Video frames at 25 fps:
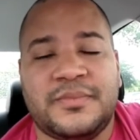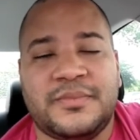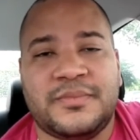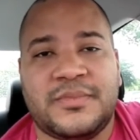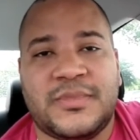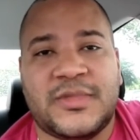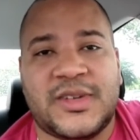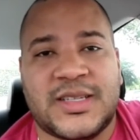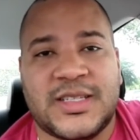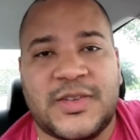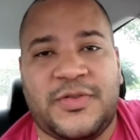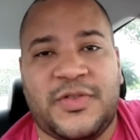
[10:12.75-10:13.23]

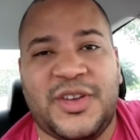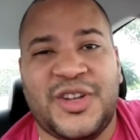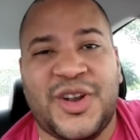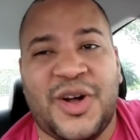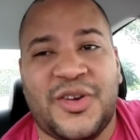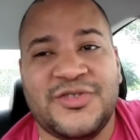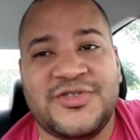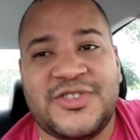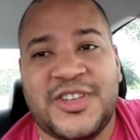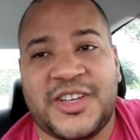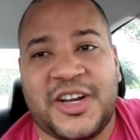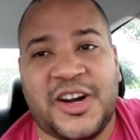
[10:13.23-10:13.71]
Because if you don't
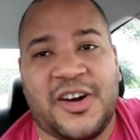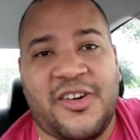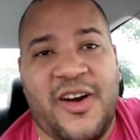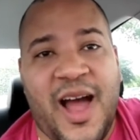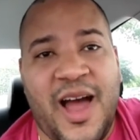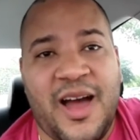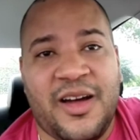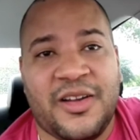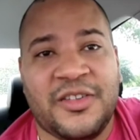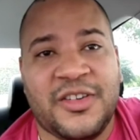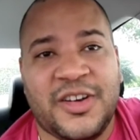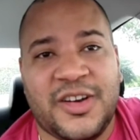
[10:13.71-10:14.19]
stick
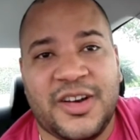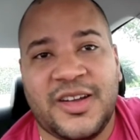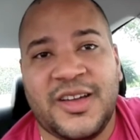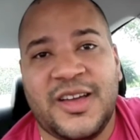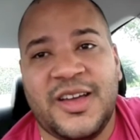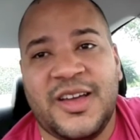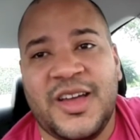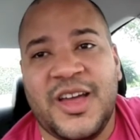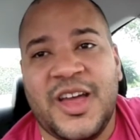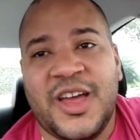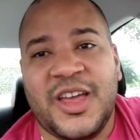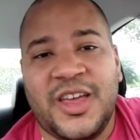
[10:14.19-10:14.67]
around,
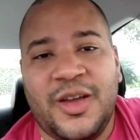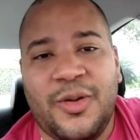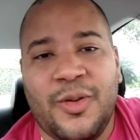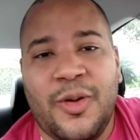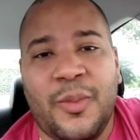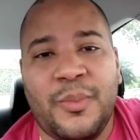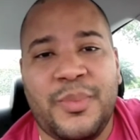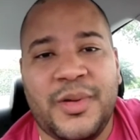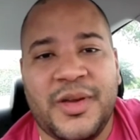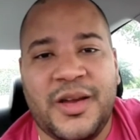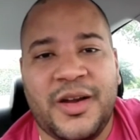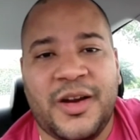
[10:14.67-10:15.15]
you won't
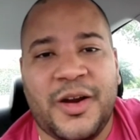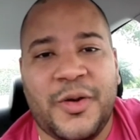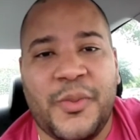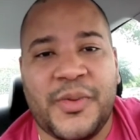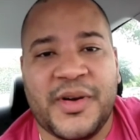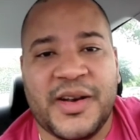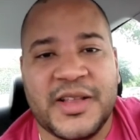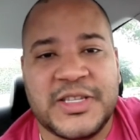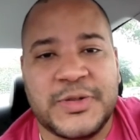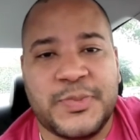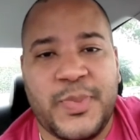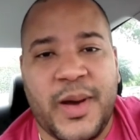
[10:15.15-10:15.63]
be here when
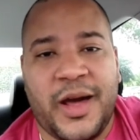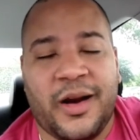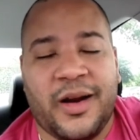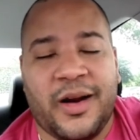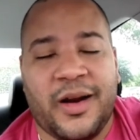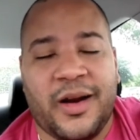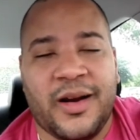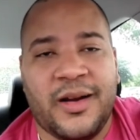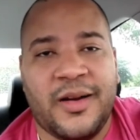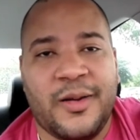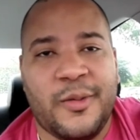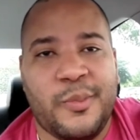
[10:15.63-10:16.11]
it's
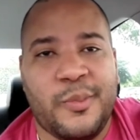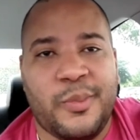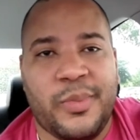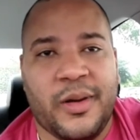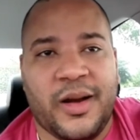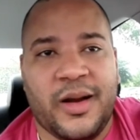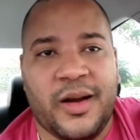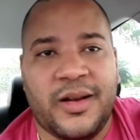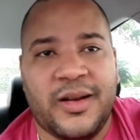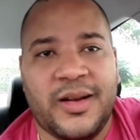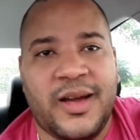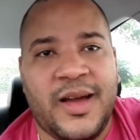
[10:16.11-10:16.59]
better.
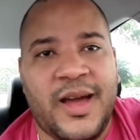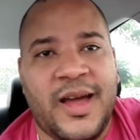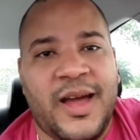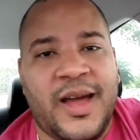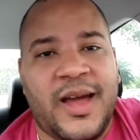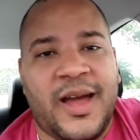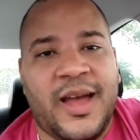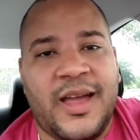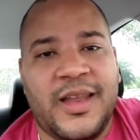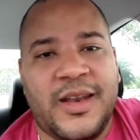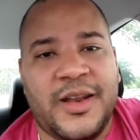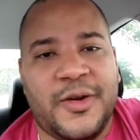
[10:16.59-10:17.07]
But
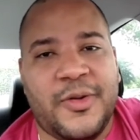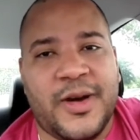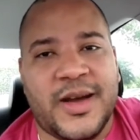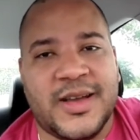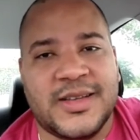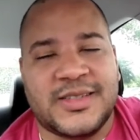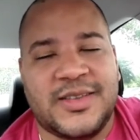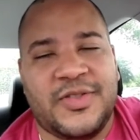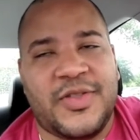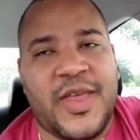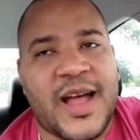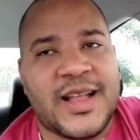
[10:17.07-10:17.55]

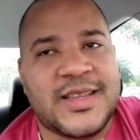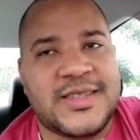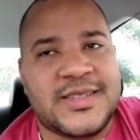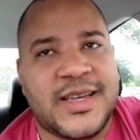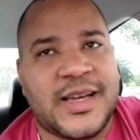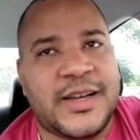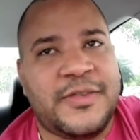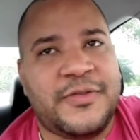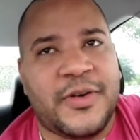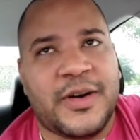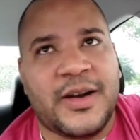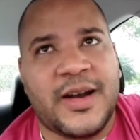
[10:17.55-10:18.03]
anyways, that's
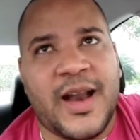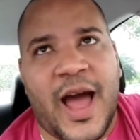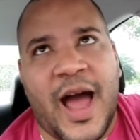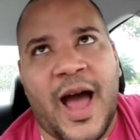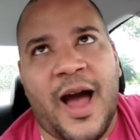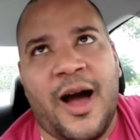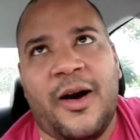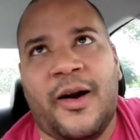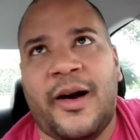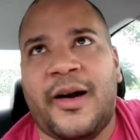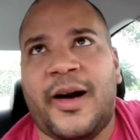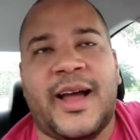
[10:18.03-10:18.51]
it for
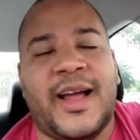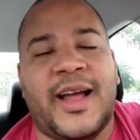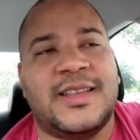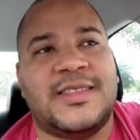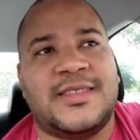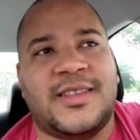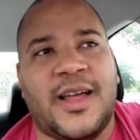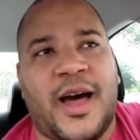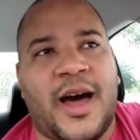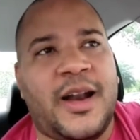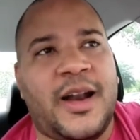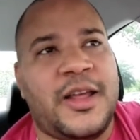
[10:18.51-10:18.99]
now.
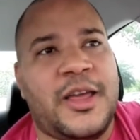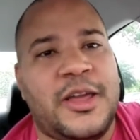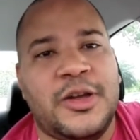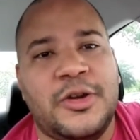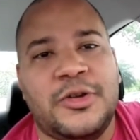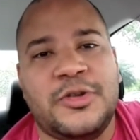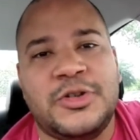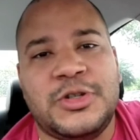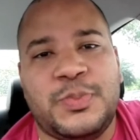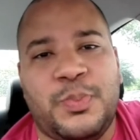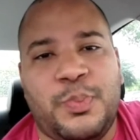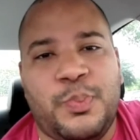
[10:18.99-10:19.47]
It's not a
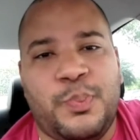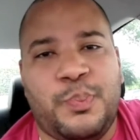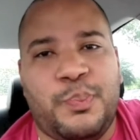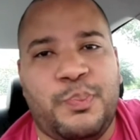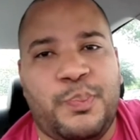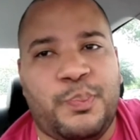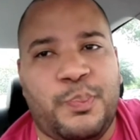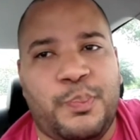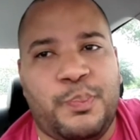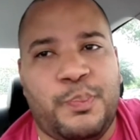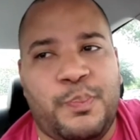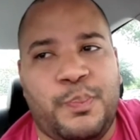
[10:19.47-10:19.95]
huge
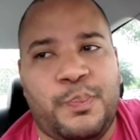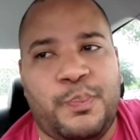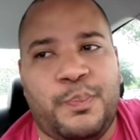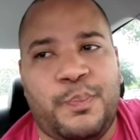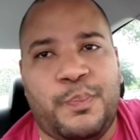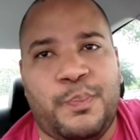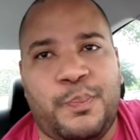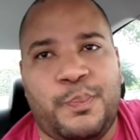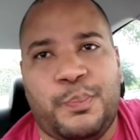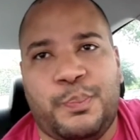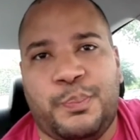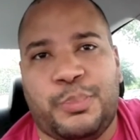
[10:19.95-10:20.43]

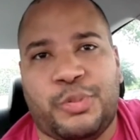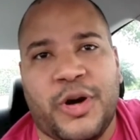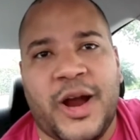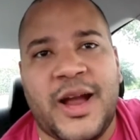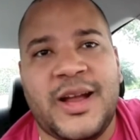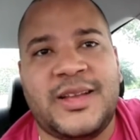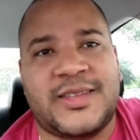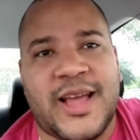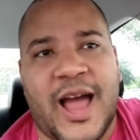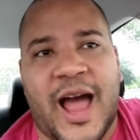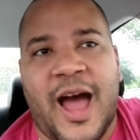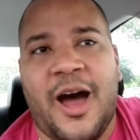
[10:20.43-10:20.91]

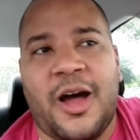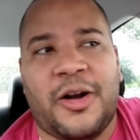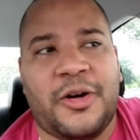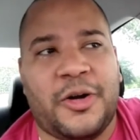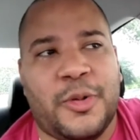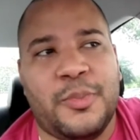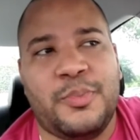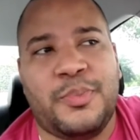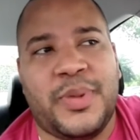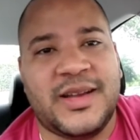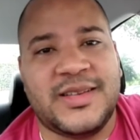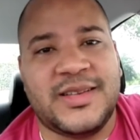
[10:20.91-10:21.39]
breakdown
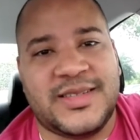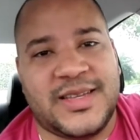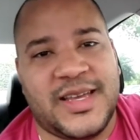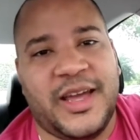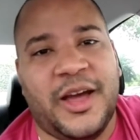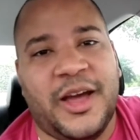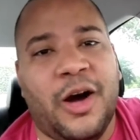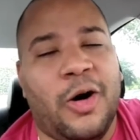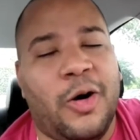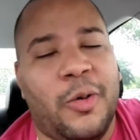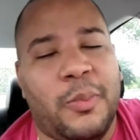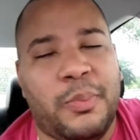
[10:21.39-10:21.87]
or big
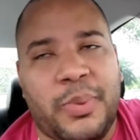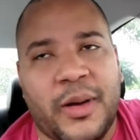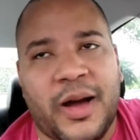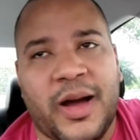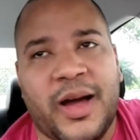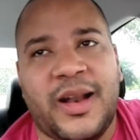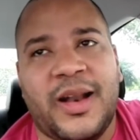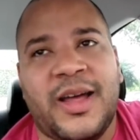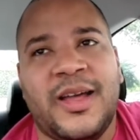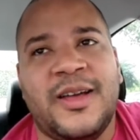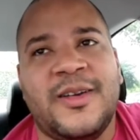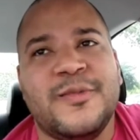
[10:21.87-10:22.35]
deal,
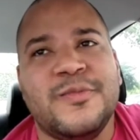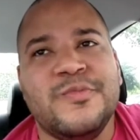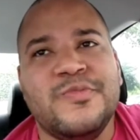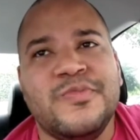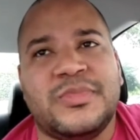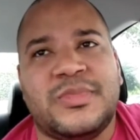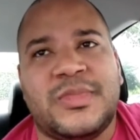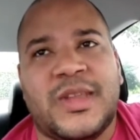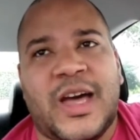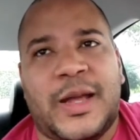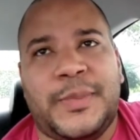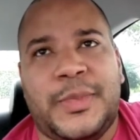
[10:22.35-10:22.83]
but
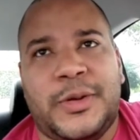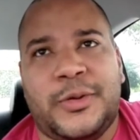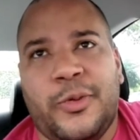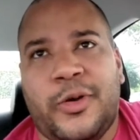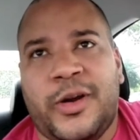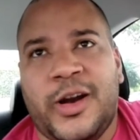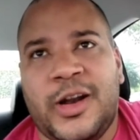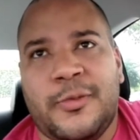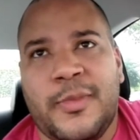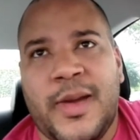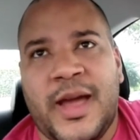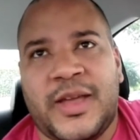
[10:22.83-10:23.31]
I've been
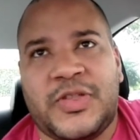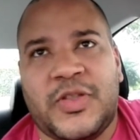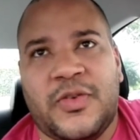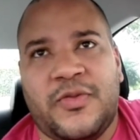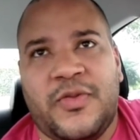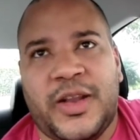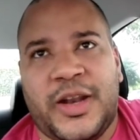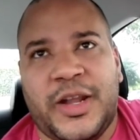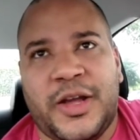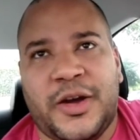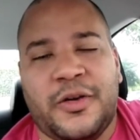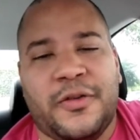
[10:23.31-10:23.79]
wanting to make the
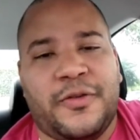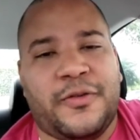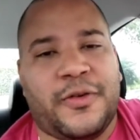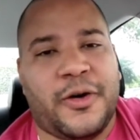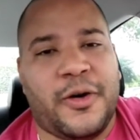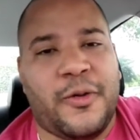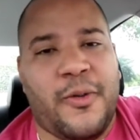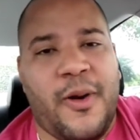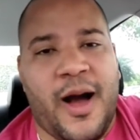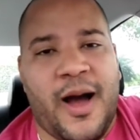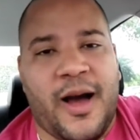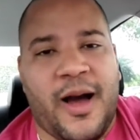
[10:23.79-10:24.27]
video
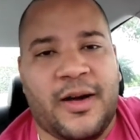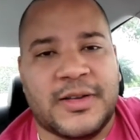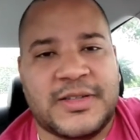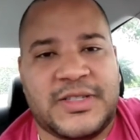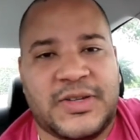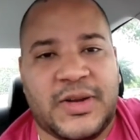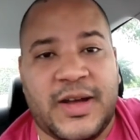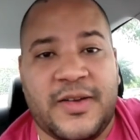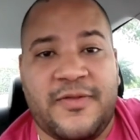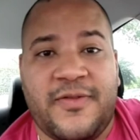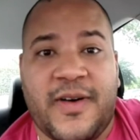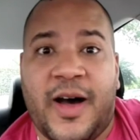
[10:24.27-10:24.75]
for a while,
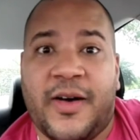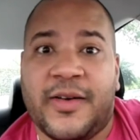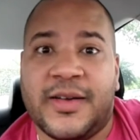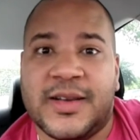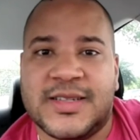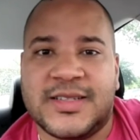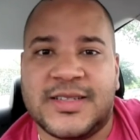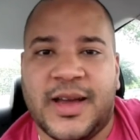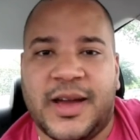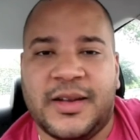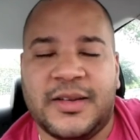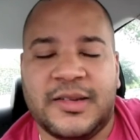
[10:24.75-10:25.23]
so I finally
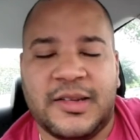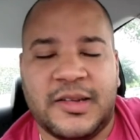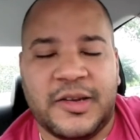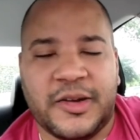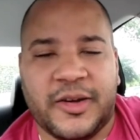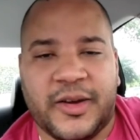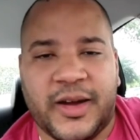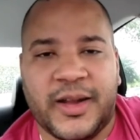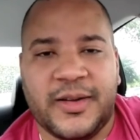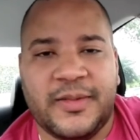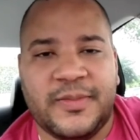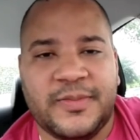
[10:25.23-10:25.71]
decided to
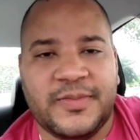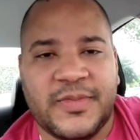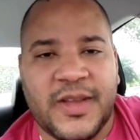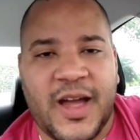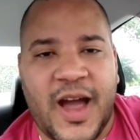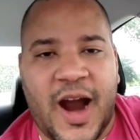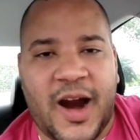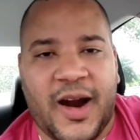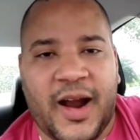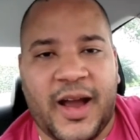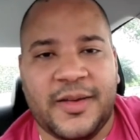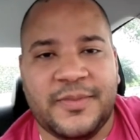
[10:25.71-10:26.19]
do it.
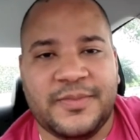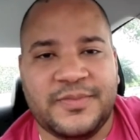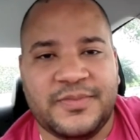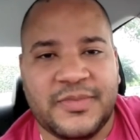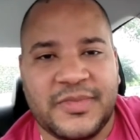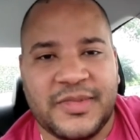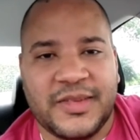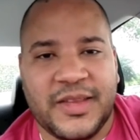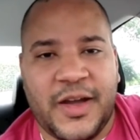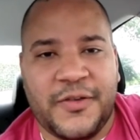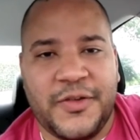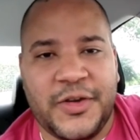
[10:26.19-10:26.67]
All right,
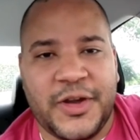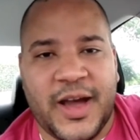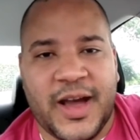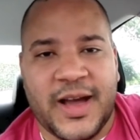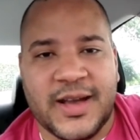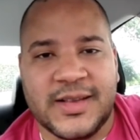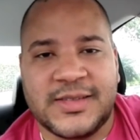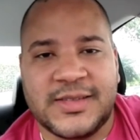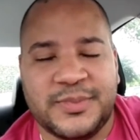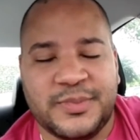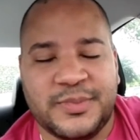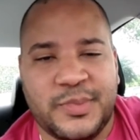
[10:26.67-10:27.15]
love you
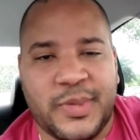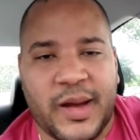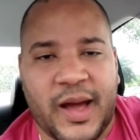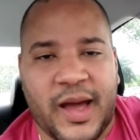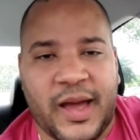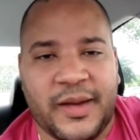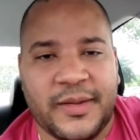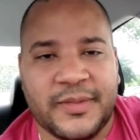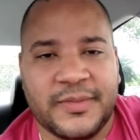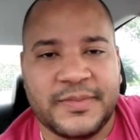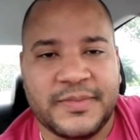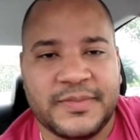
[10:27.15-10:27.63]
guys.
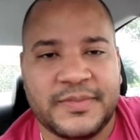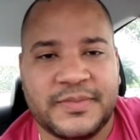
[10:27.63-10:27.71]
Bye.